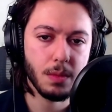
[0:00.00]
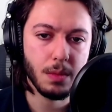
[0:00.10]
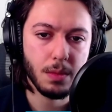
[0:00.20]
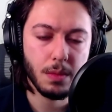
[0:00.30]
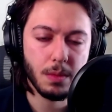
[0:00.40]

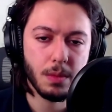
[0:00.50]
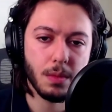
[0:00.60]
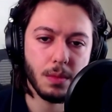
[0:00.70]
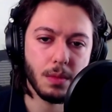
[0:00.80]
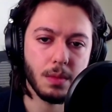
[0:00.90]

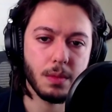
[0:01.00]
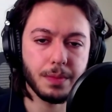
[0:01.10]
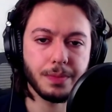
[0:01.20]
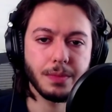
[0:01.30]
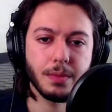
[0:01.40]

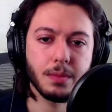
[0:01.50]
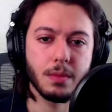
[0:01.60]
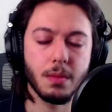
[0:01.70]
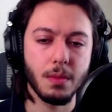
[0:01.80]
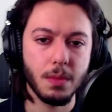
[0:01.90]

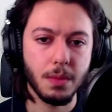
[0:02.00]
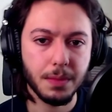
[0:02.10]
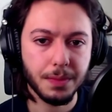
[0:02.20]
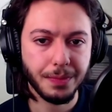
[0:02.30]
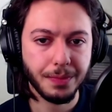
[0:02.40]

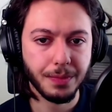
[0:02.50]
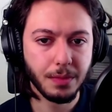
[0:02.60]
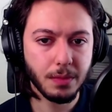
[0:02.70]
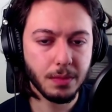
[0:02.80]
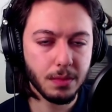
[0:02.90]

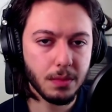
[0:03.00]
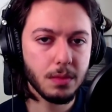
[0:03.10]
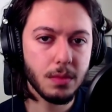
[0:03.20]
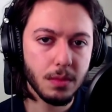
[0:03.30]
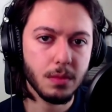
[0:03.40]

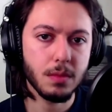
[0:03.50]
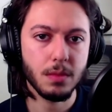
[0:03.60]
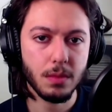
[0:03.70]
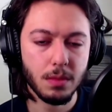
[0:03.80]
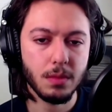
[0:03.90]

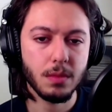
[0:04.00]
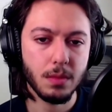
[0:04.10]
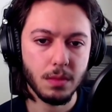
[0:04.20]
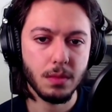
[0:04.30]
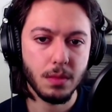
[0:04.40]

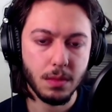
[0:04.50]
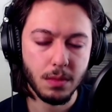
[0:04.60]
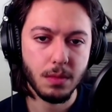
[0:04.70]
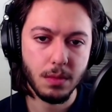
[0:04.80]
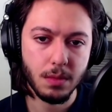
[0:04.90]

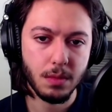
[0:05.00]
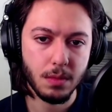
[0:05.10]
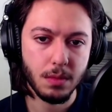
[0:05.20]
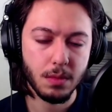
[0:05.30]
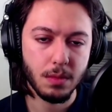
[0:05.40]

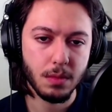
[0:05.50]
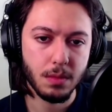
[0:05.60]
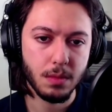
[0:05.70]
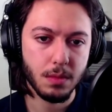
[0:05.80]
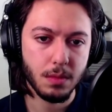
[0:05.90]

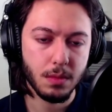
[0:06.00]
No words are spoken by the person on screen.